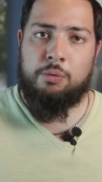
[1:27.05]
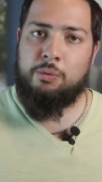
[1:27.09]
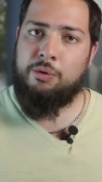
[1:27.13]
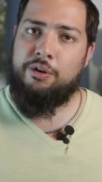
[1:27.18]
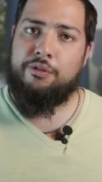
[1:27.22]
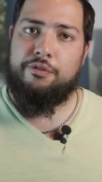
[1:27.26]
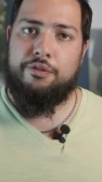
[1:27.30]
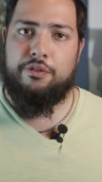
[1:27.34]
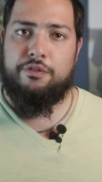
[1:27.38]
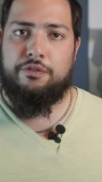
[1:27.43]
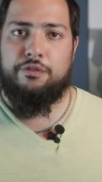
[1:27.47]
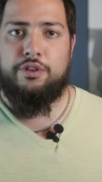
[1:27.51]

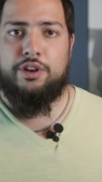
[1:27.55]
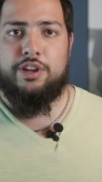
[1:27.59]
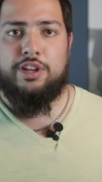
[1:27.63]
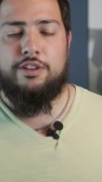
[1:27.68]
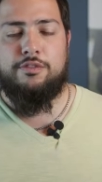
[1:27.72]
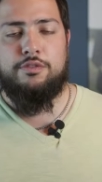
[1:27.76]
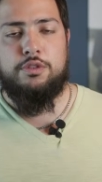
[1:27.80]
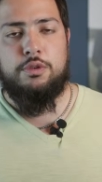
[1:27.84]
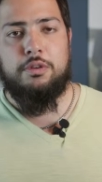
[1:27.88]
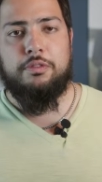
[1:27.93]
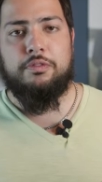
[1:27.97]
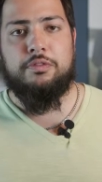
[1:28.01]
work for free
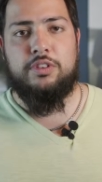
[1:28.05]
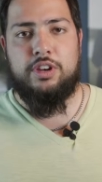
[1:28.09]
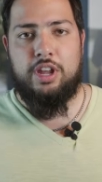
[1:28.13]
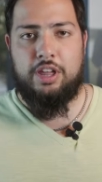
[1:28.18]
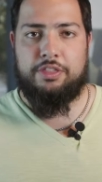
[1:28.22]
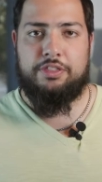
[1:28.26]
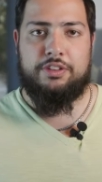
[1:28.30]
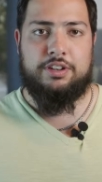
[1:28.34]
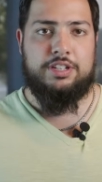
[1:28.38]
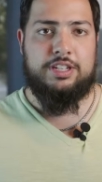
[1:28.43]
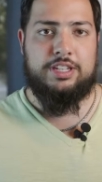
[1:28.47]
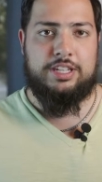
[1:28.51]
if you have
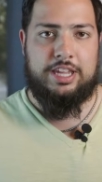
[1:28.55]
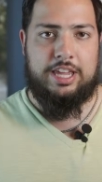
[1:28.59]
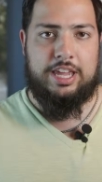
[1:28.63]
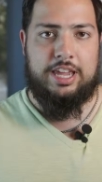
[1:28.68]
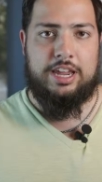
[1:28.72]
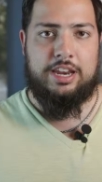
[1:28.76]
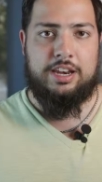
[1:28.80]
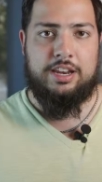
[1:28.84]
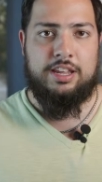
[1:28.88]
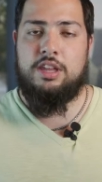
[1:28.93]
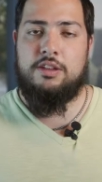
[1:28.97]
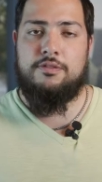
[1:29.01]
nothing to gain.